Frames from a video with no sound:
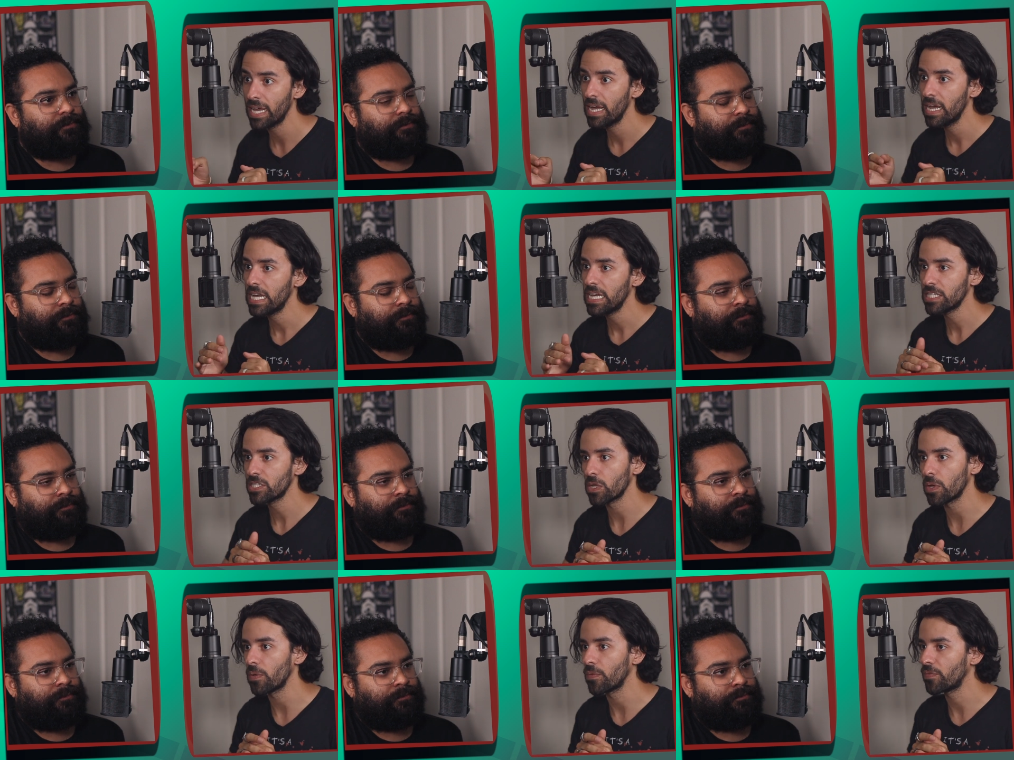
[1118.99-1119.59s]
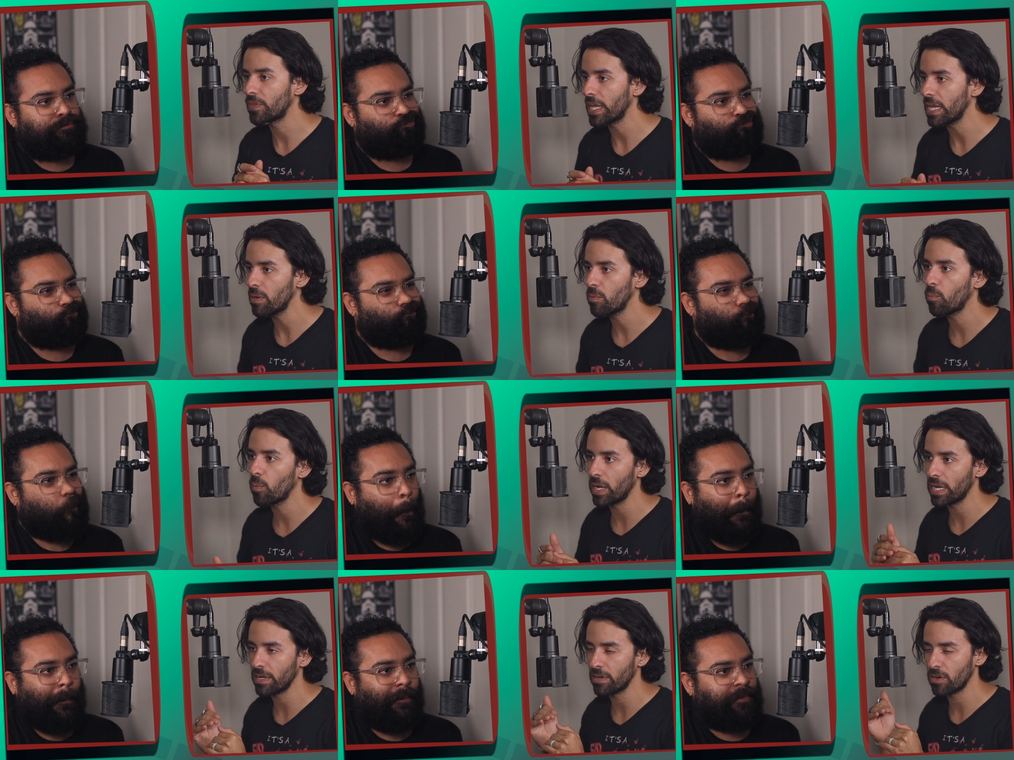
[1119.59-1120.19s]
Speaker 1: Mm-hmm. So they
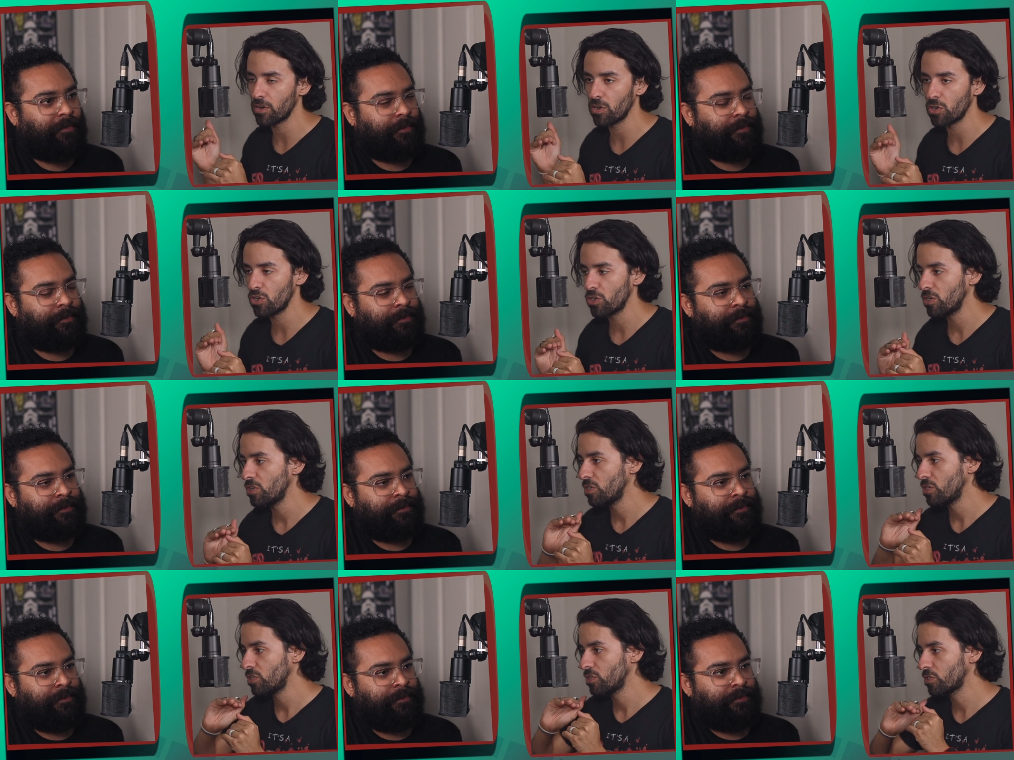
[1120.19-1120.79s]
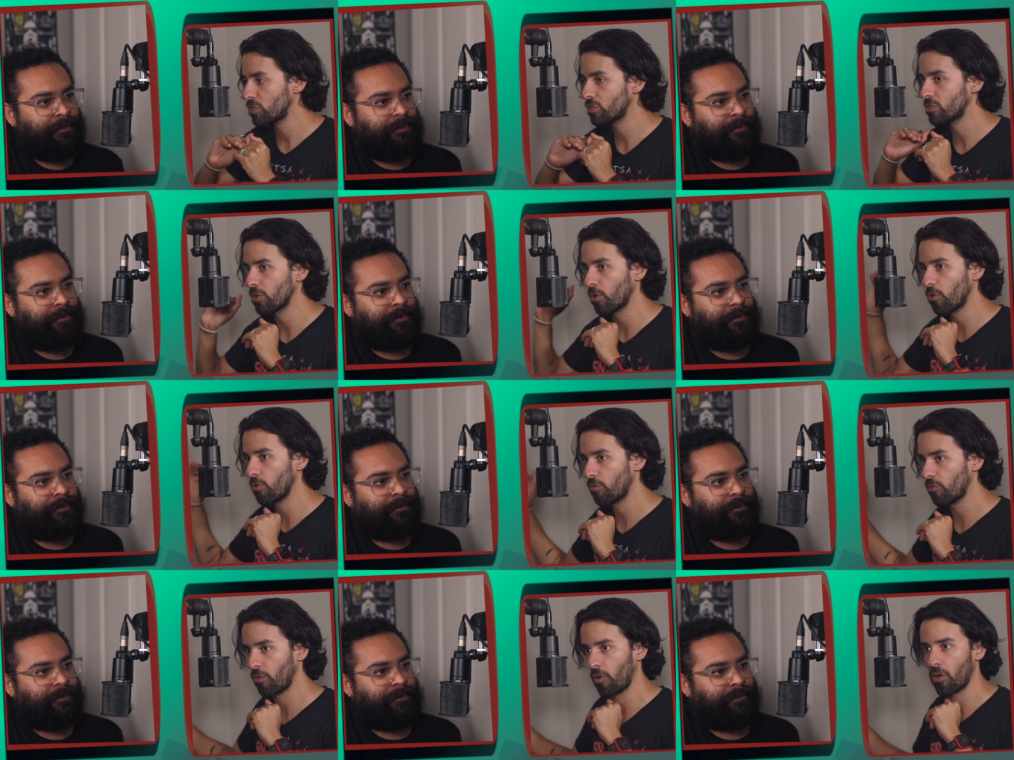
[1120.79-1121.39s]
went
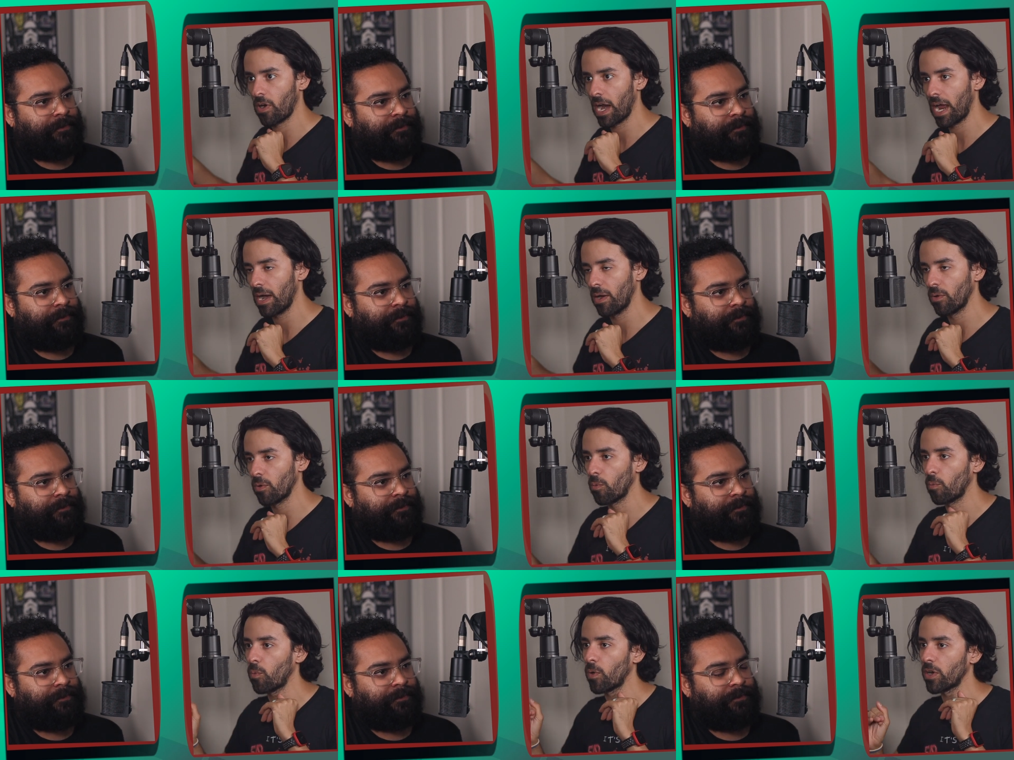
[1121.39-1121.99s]
so far out.